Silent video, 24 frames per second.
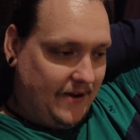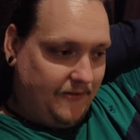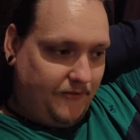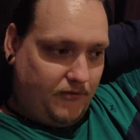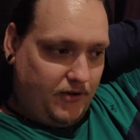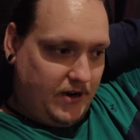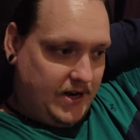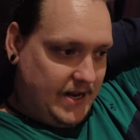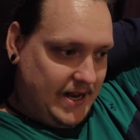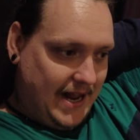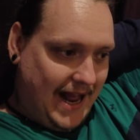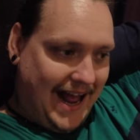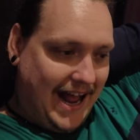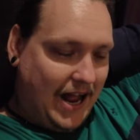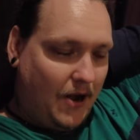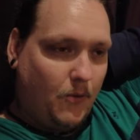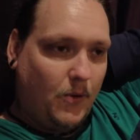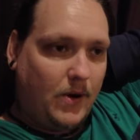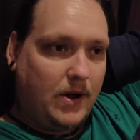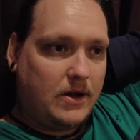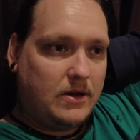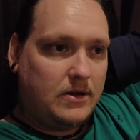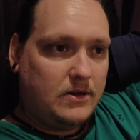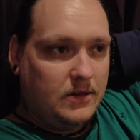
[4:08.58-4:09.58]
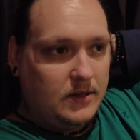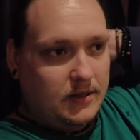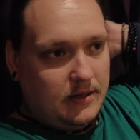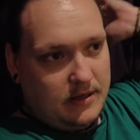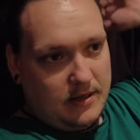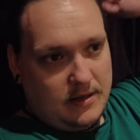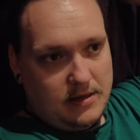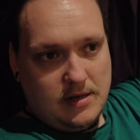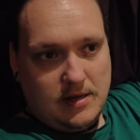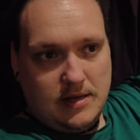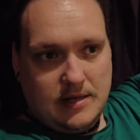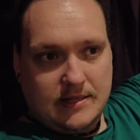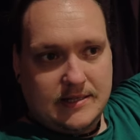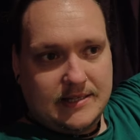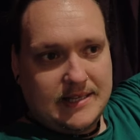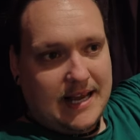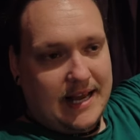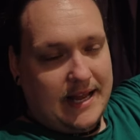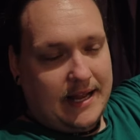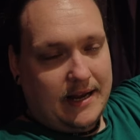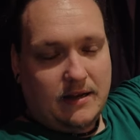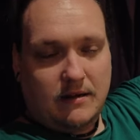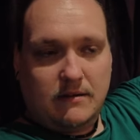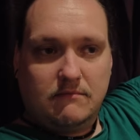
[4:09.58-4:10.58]
every hour
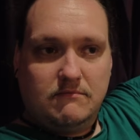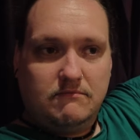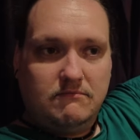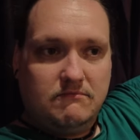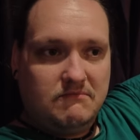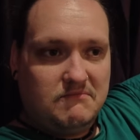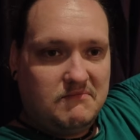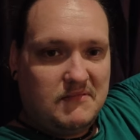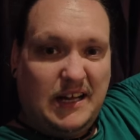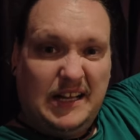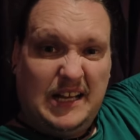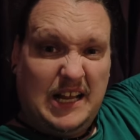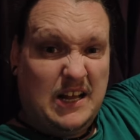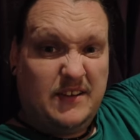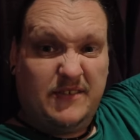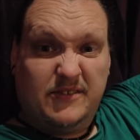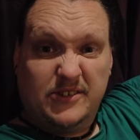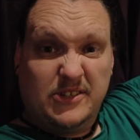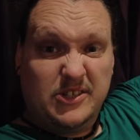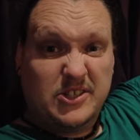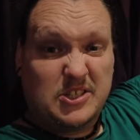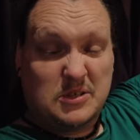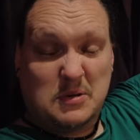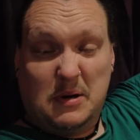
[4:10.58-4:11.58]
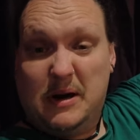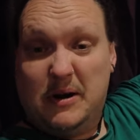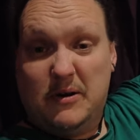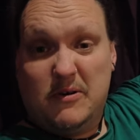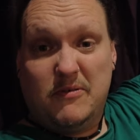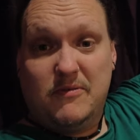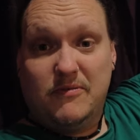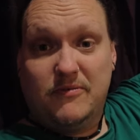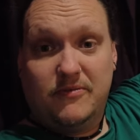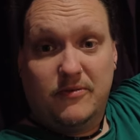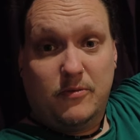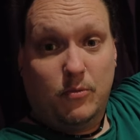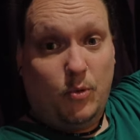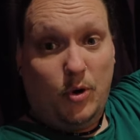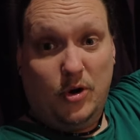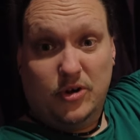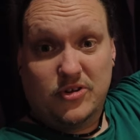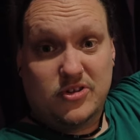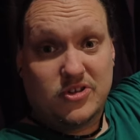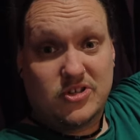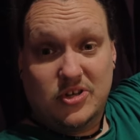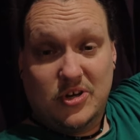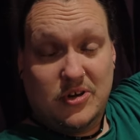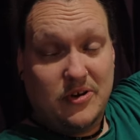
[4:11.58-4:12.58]
10, 11, 12,
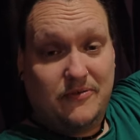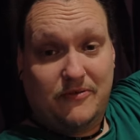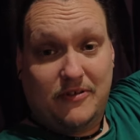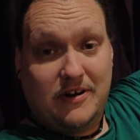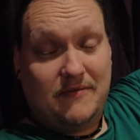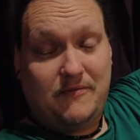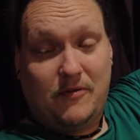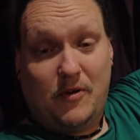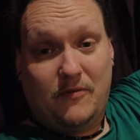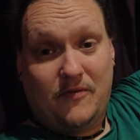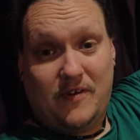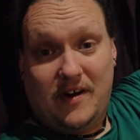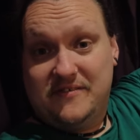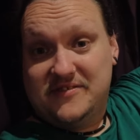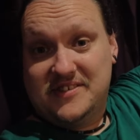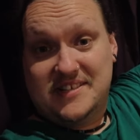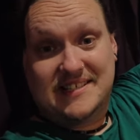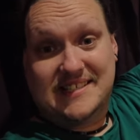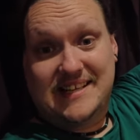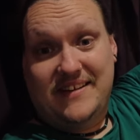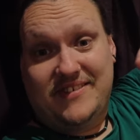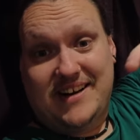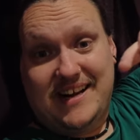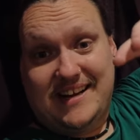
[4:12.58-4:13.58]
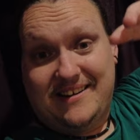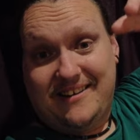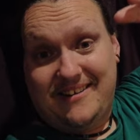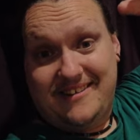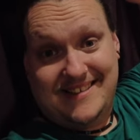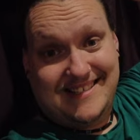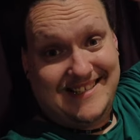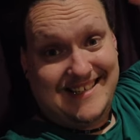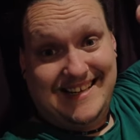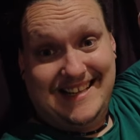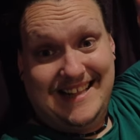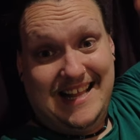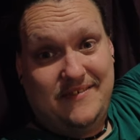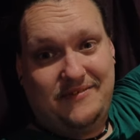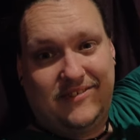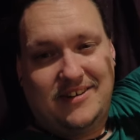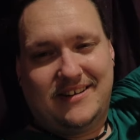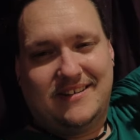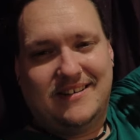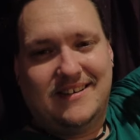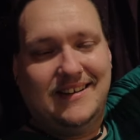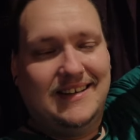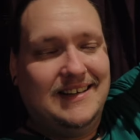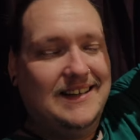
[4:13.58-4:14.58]
1, 2, 3, 4, 5, 6, 7, 8, 9, 10,
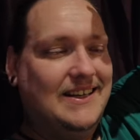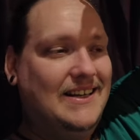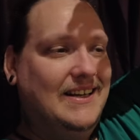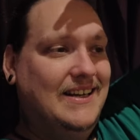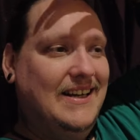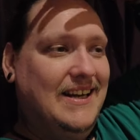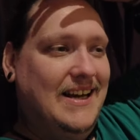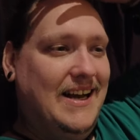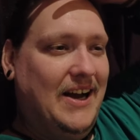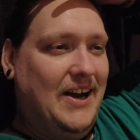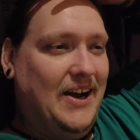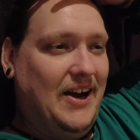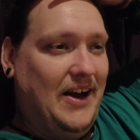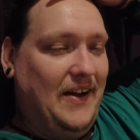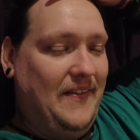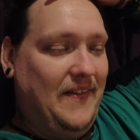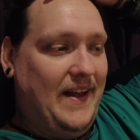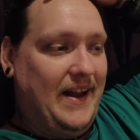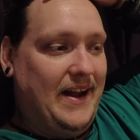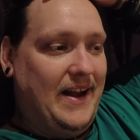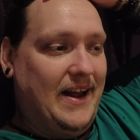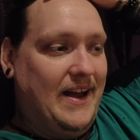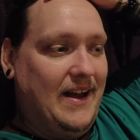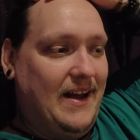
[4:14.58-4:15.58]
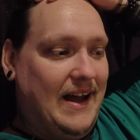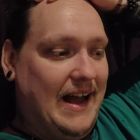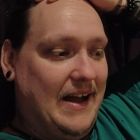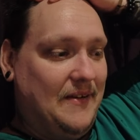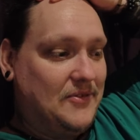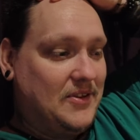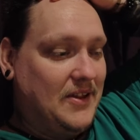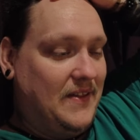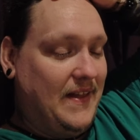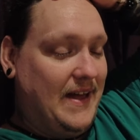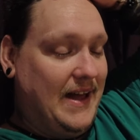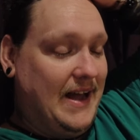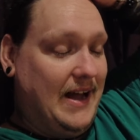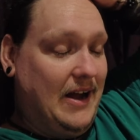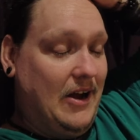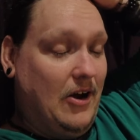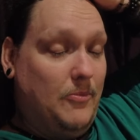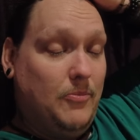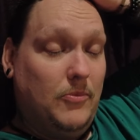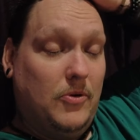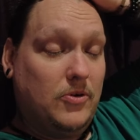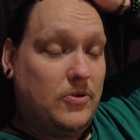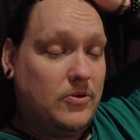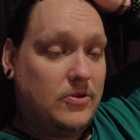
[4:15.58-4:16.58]
11. And then after that,
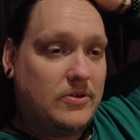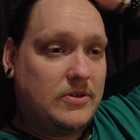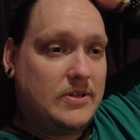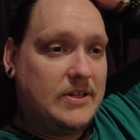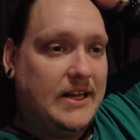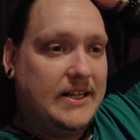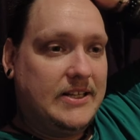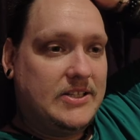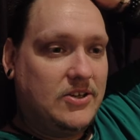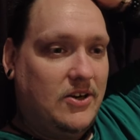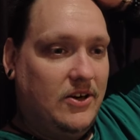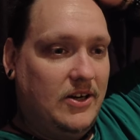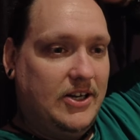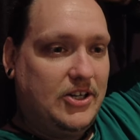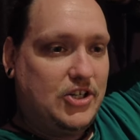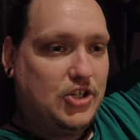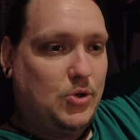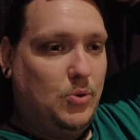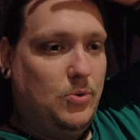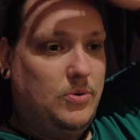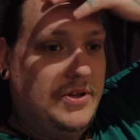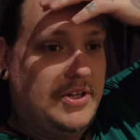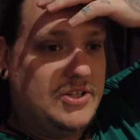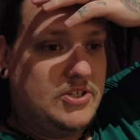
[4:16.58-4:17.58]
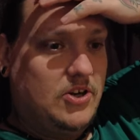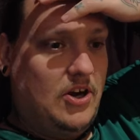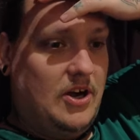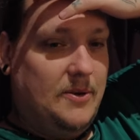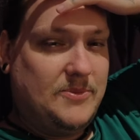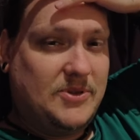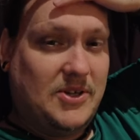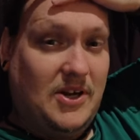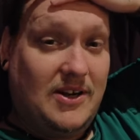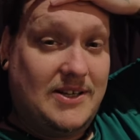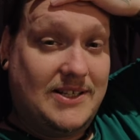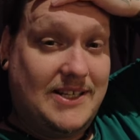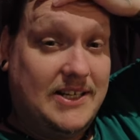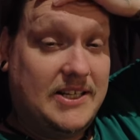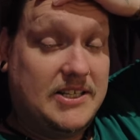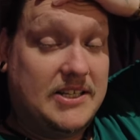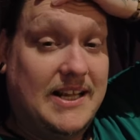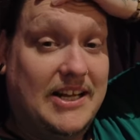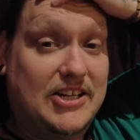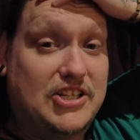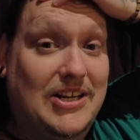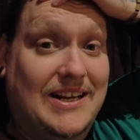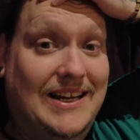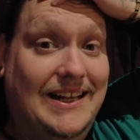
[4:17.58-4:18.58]
I'm not entirely sure what the times are because it
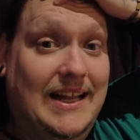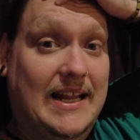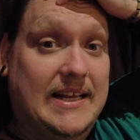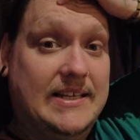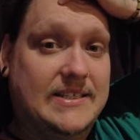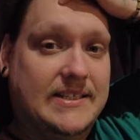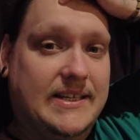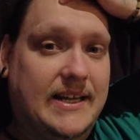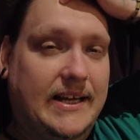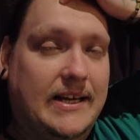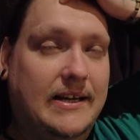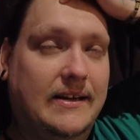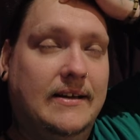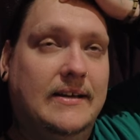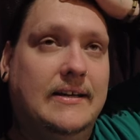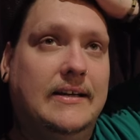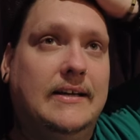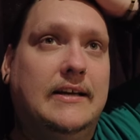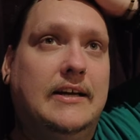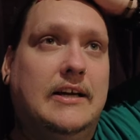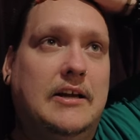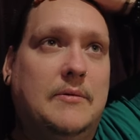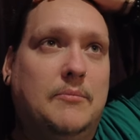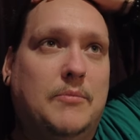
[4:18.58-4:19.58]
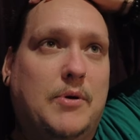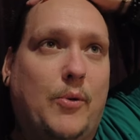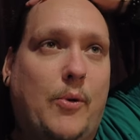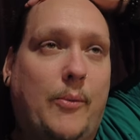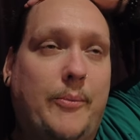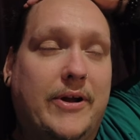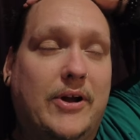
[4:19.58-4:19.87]
doesn't actually list it. But when